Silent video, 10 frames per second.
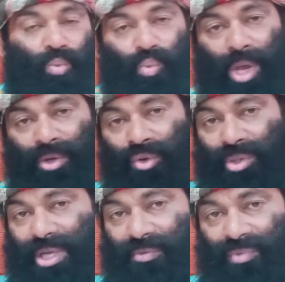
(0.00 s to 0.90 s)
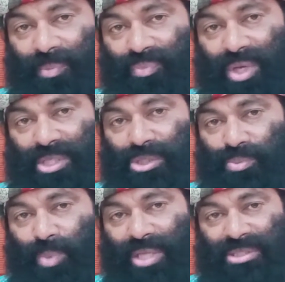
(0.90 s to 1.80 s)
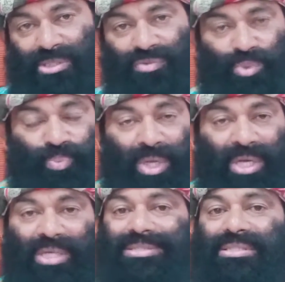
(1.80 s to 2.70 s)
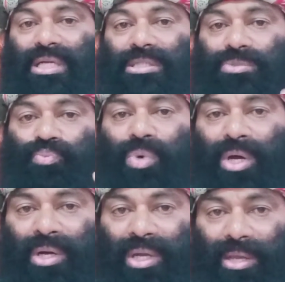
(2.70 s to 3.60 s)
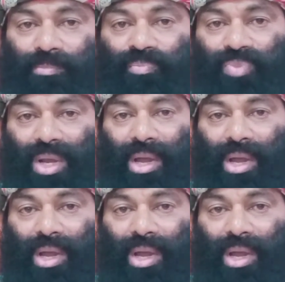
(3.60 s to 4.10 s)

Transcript: when you develop that massive speed it starts burning